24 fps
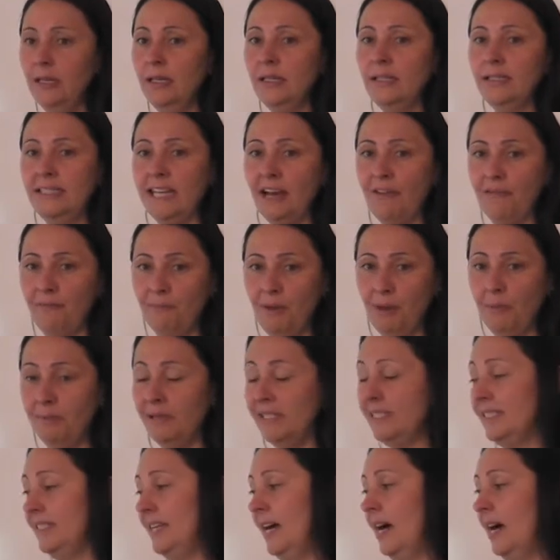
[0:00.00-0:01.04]
staff
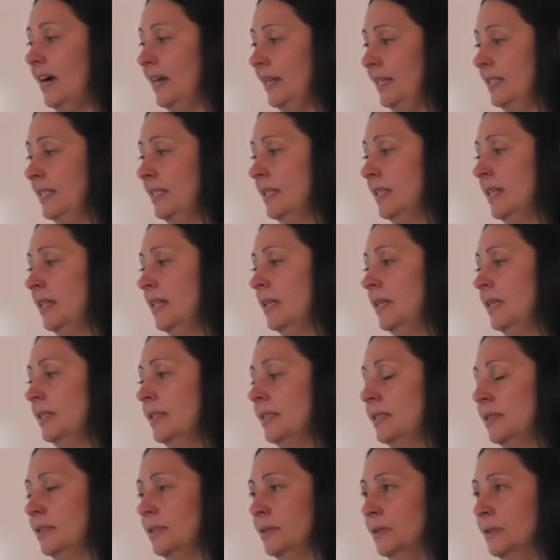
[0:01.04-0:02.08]
members died.
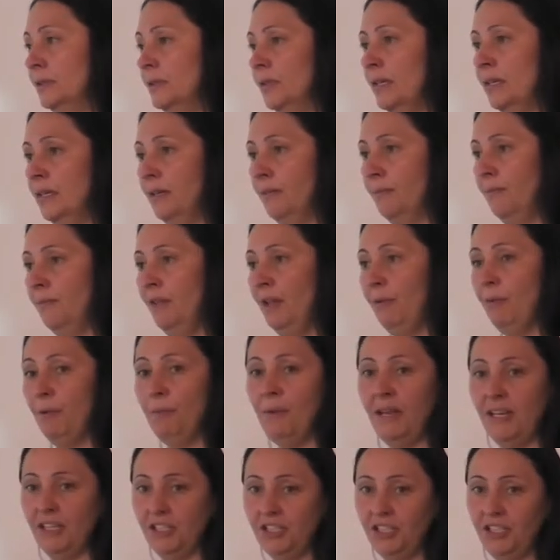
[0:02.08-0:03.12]
So they were
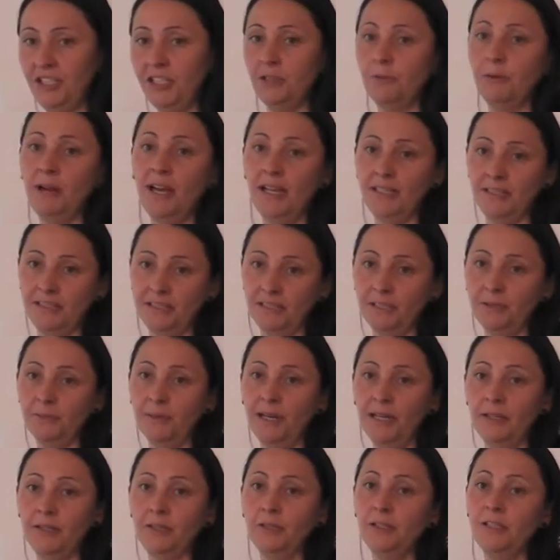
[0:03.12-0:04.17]
managing the crisis
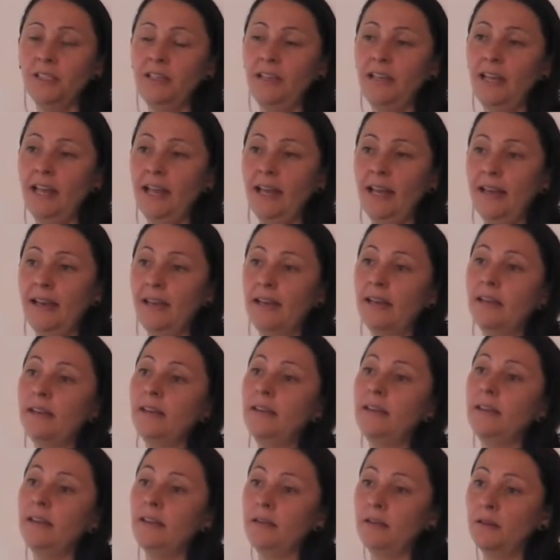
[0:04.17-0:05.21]
quite good, and
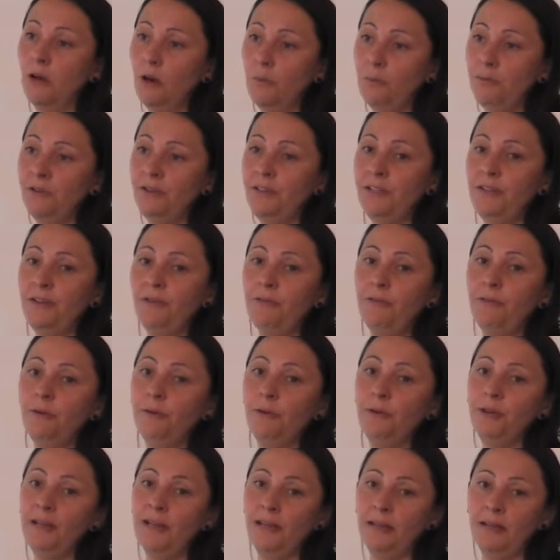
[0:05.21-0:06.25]
then the company
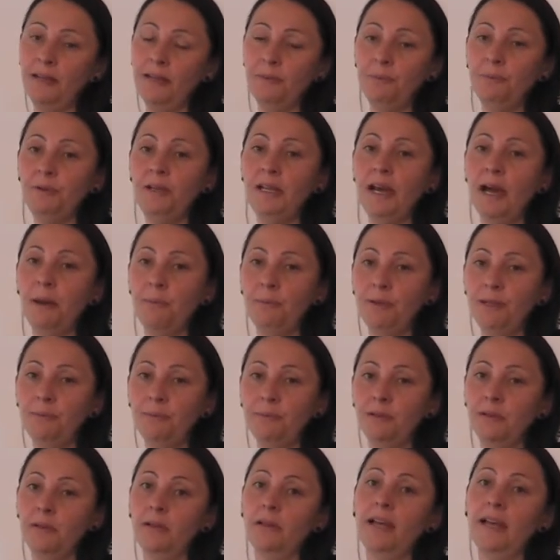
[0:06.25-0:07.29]
flew in the PR
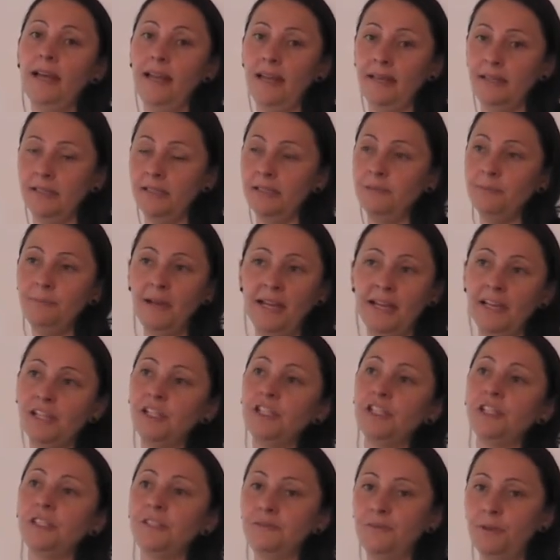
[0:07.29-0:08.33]
people and
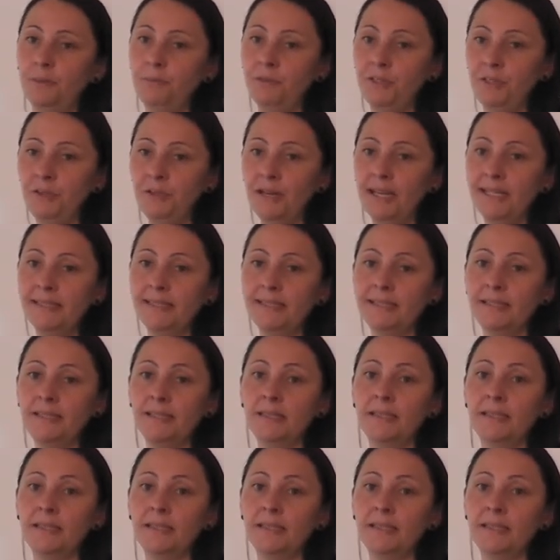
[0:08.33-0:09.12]
managers from the US.